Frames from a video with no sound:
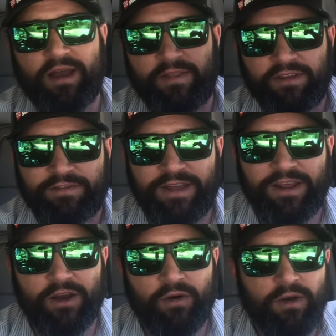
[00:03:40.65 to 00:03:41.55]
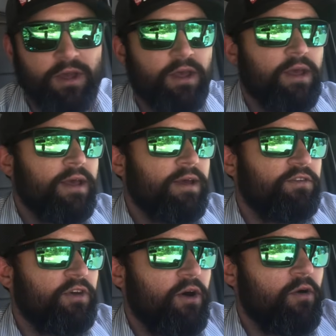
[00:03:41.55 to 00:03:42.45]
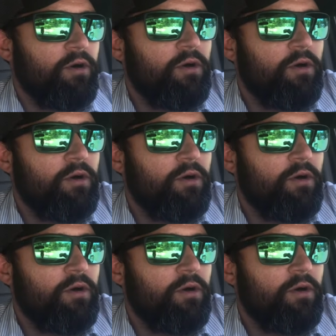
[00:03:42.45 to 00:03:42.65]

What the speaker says: in this video. So